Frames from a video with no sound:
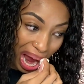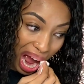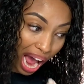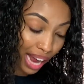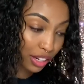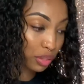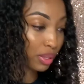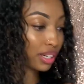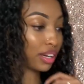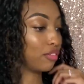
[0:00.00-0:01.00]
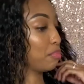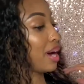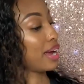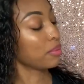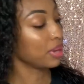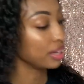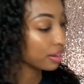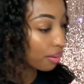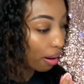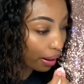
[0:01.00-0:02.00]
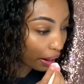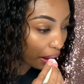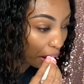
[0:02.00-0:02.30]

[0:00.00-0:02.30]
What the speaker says: I just wanted to give my opinion on it.